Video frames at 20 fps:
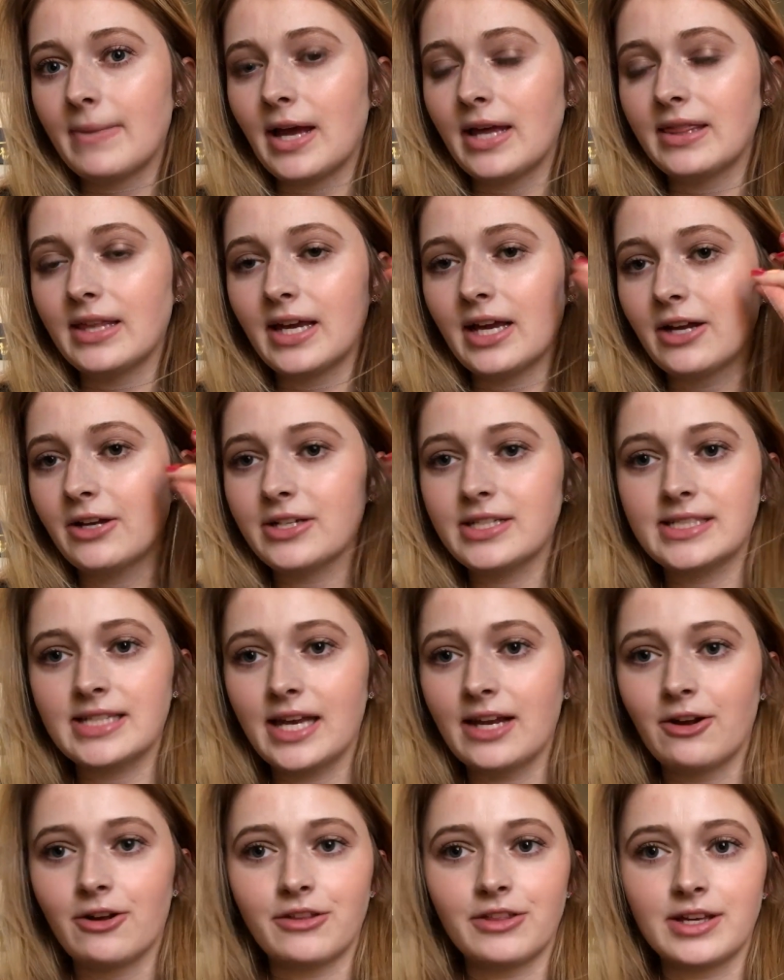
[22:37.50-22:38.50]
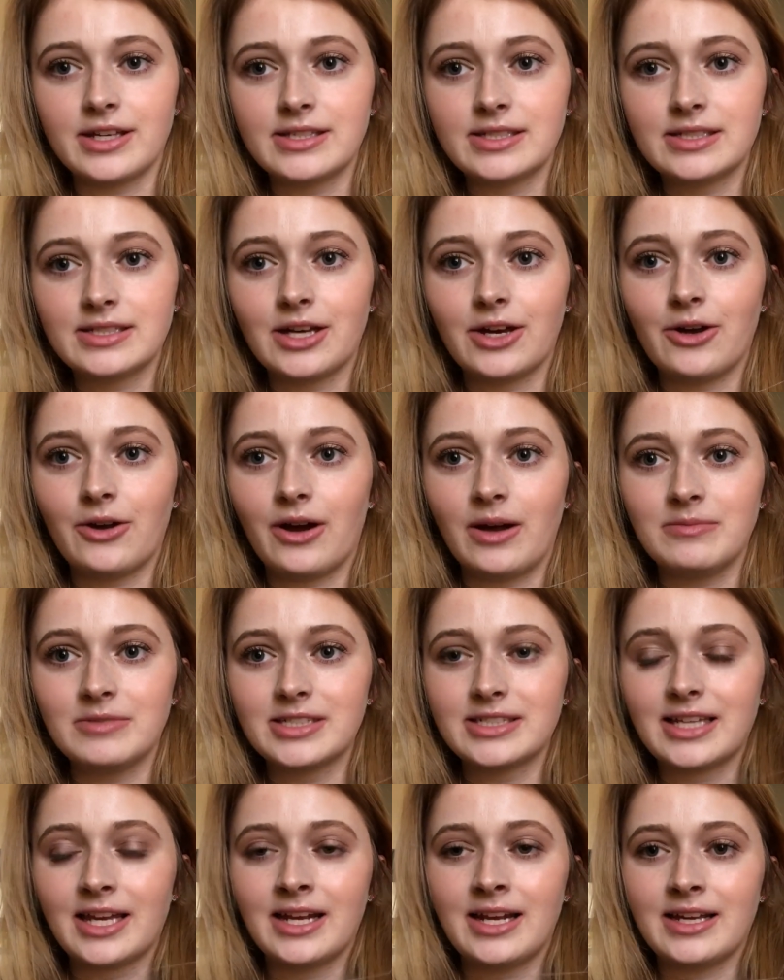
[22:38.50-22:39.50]
I think I already said all this, so I'm
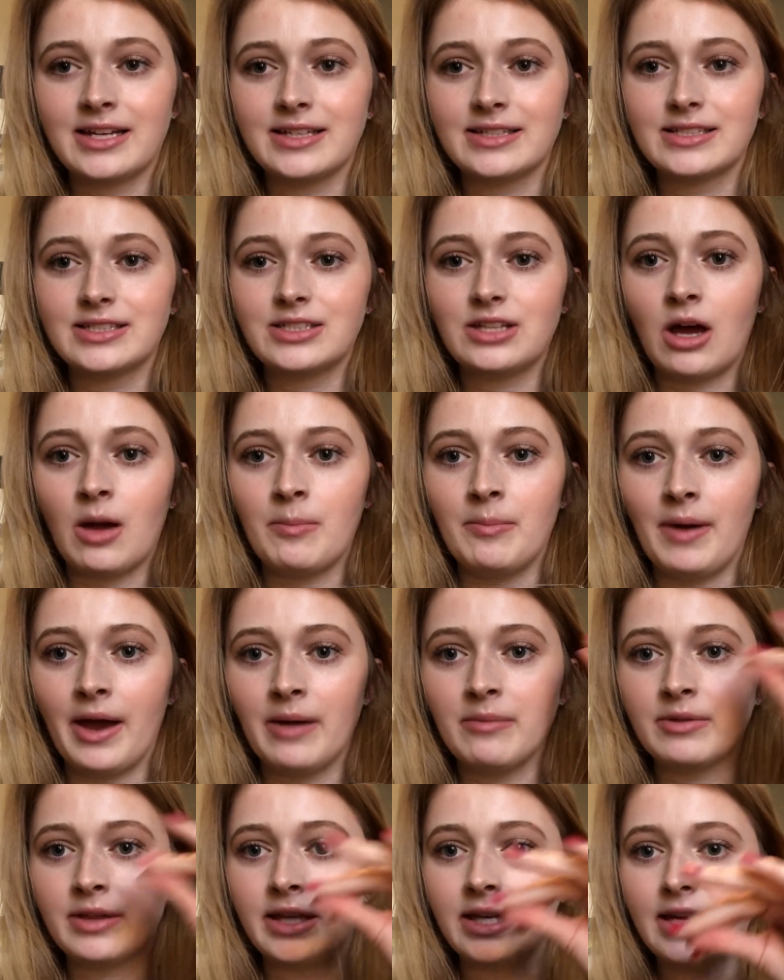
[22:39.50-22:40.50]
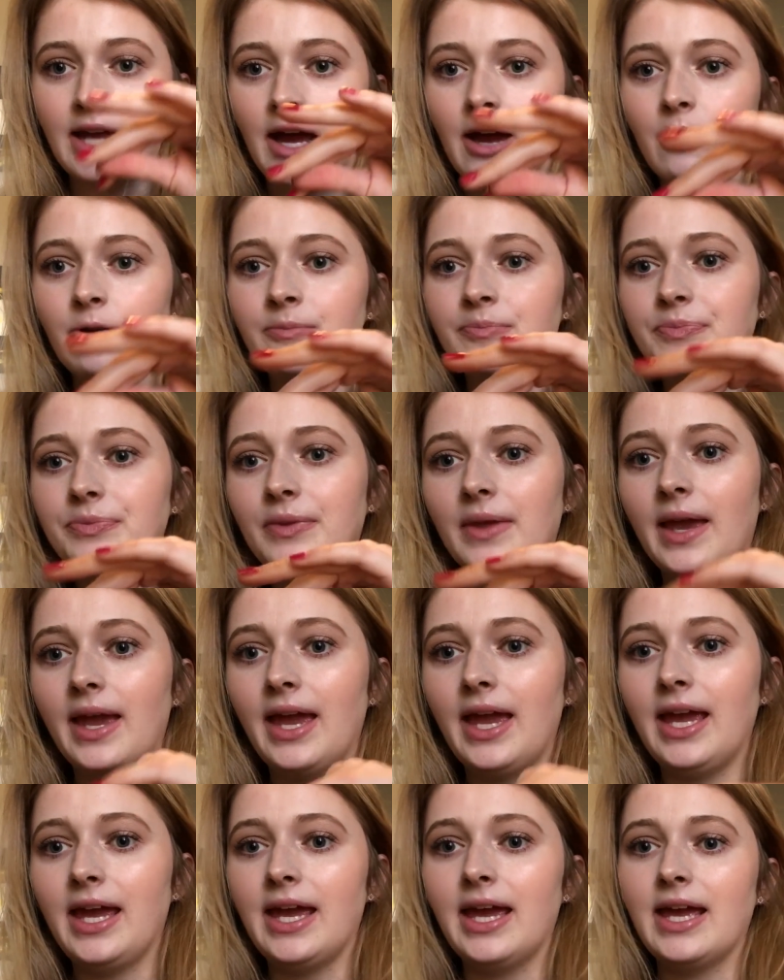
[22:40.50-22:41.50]
just gonna stop babbling now
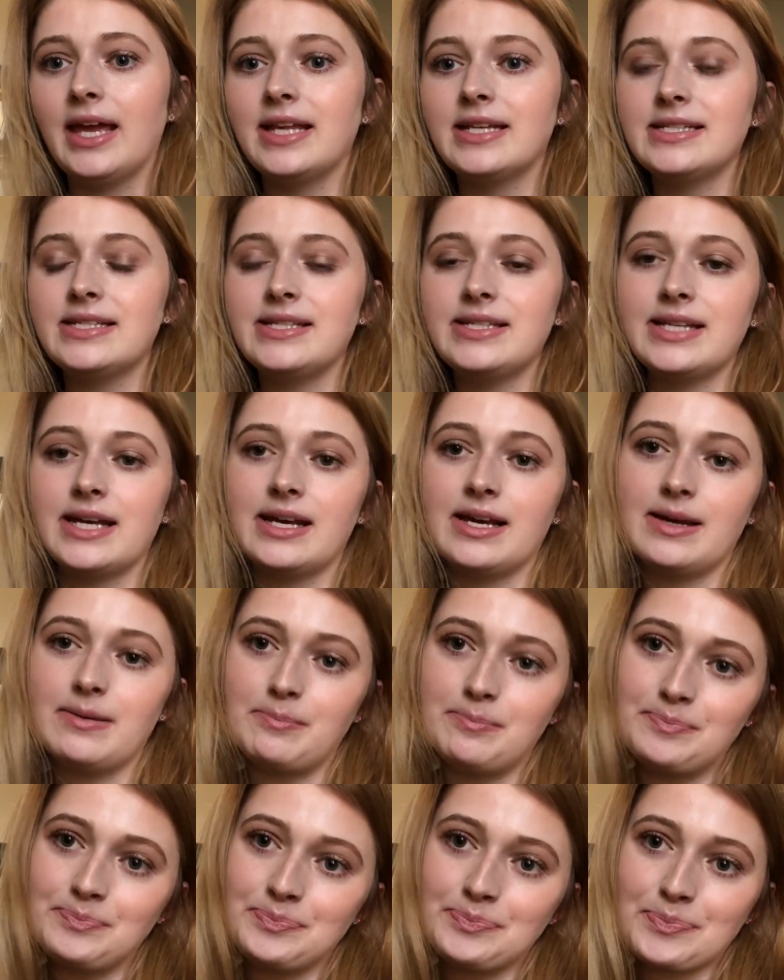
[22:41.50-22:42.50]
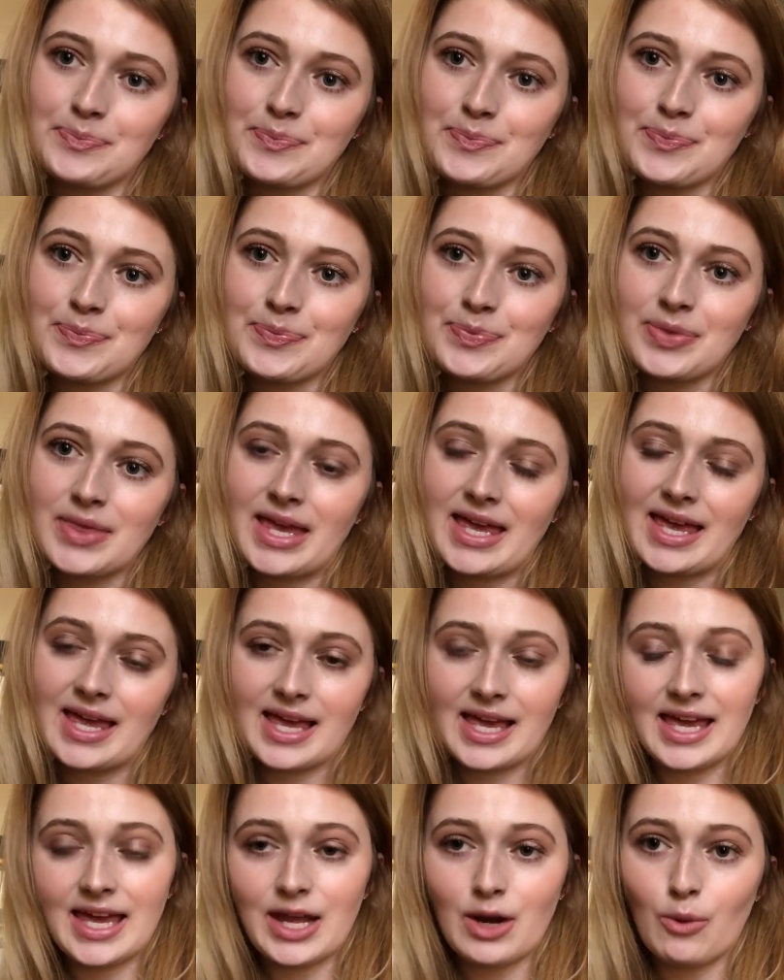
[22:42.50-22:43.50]
and
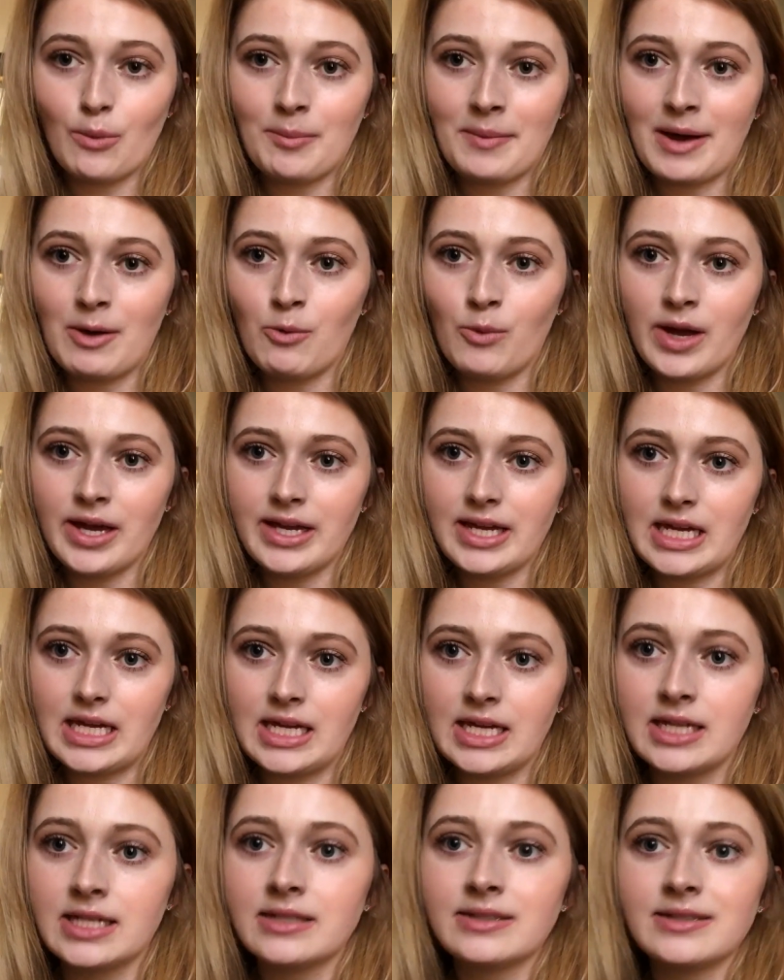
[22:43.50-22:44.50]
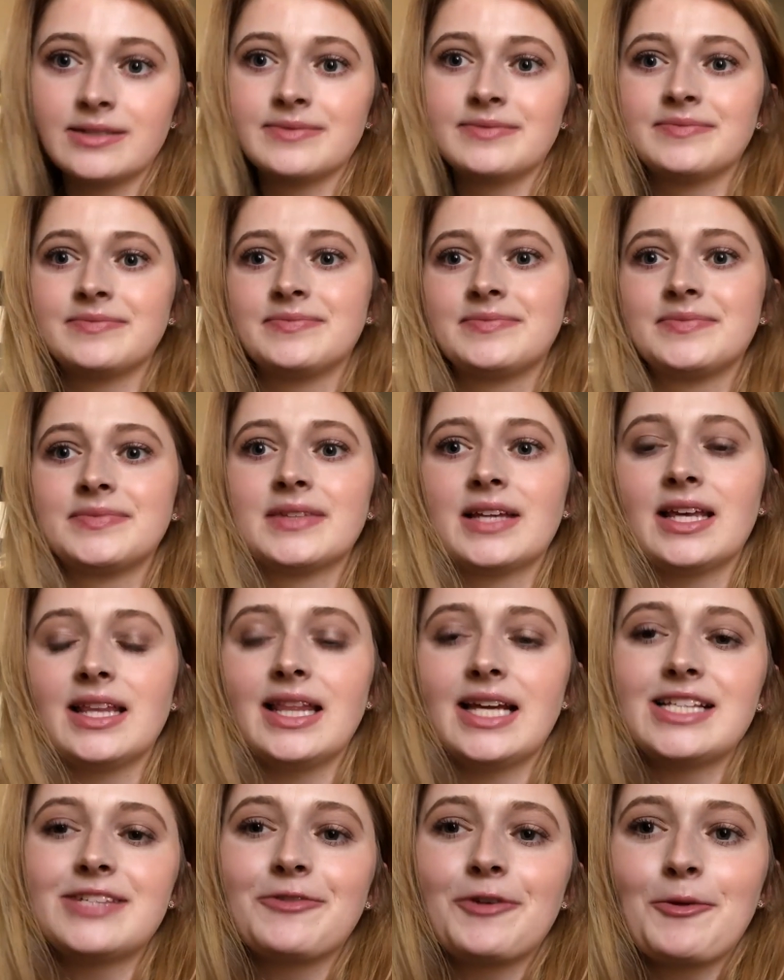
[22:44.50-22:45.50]
get on my way.
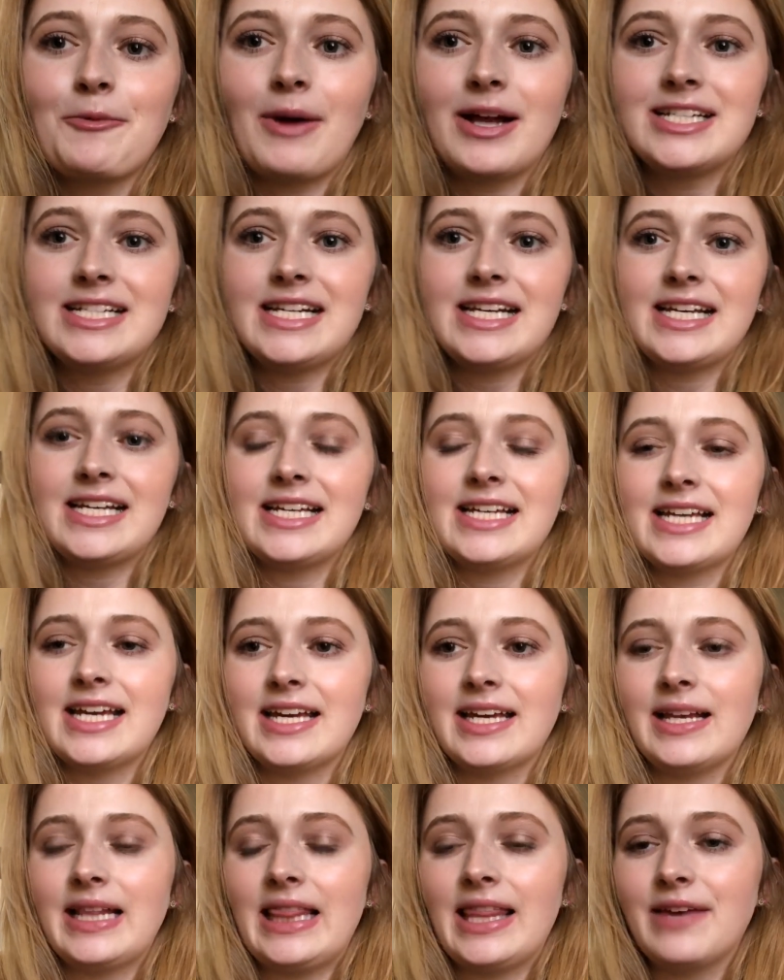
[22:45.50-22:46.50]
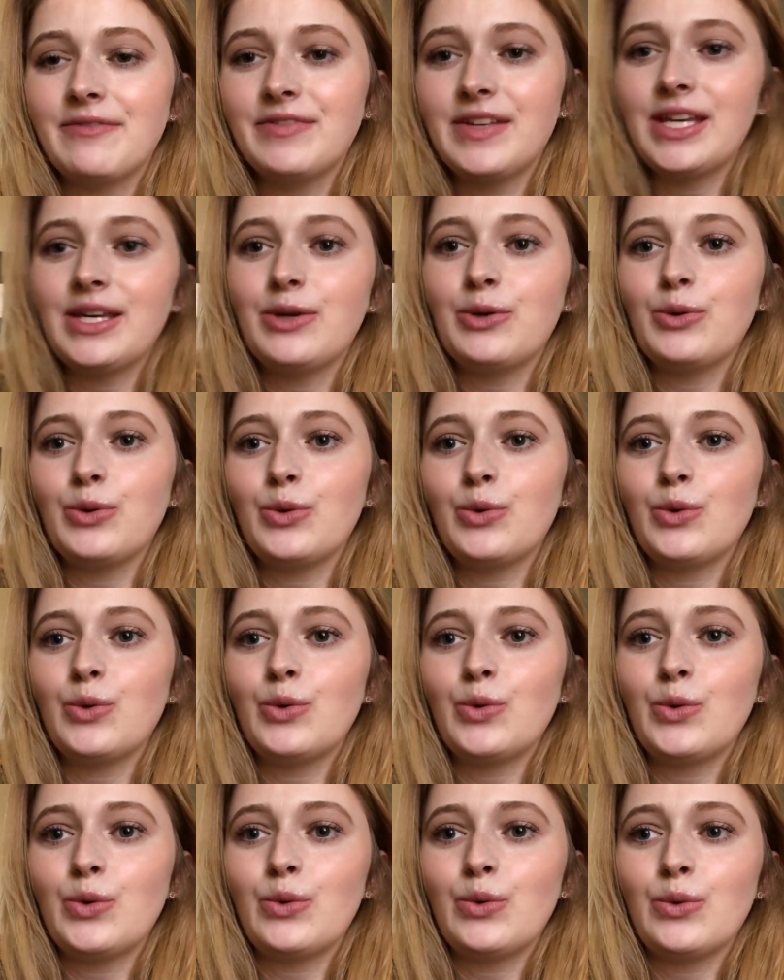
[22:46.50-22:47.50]
Thanks for watching. Love
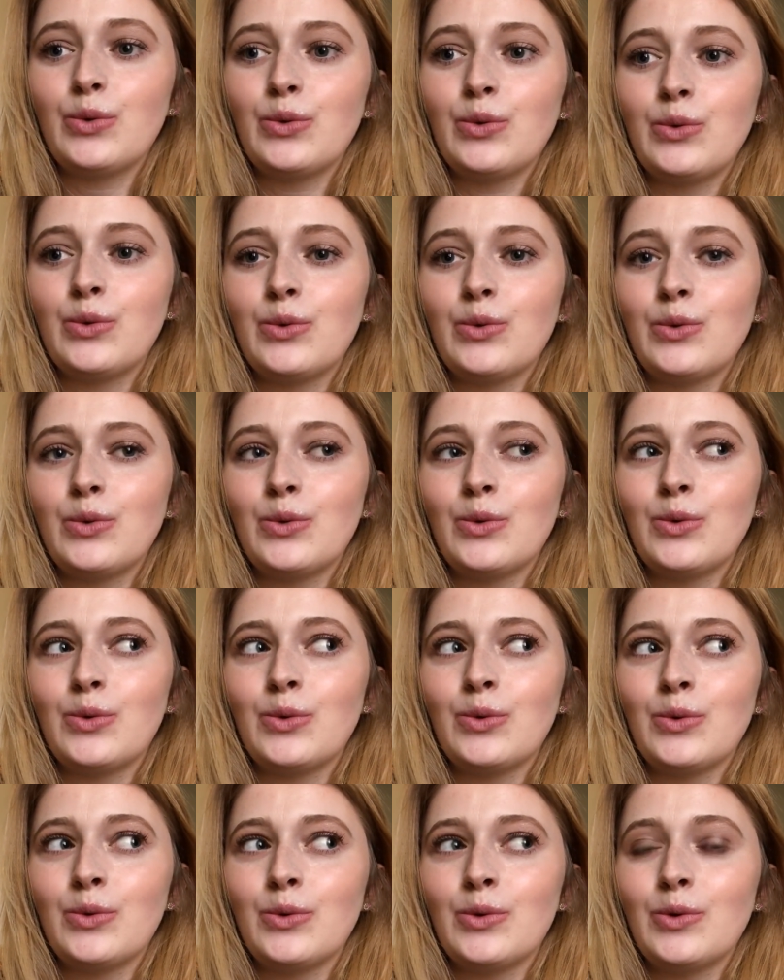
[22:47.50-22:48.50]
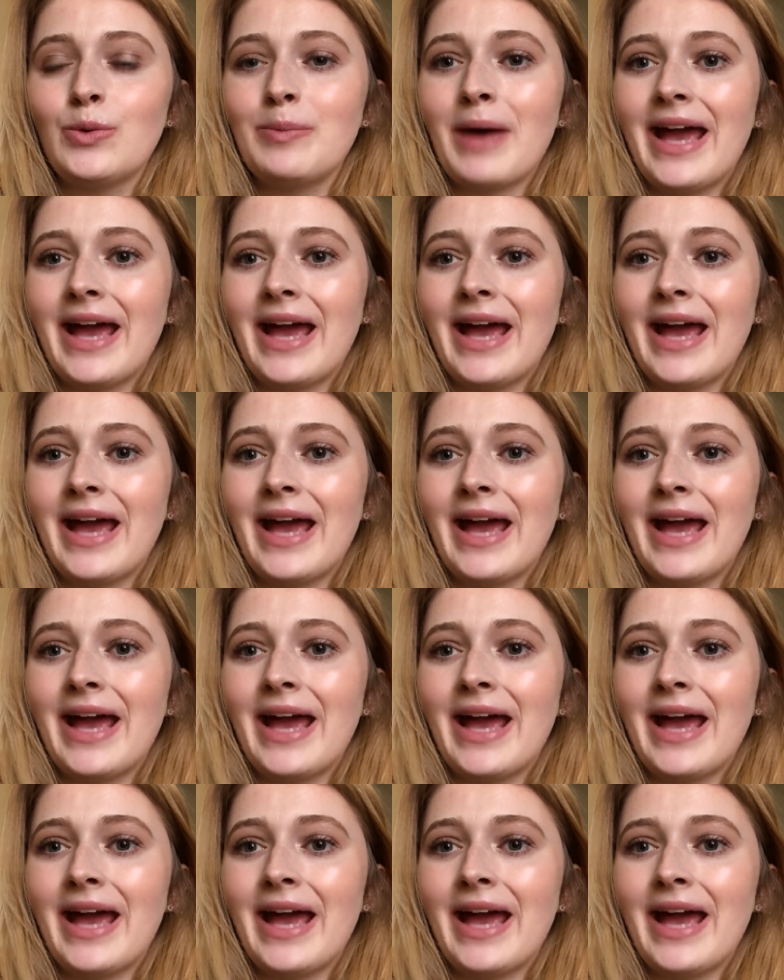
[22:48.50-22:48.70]
you.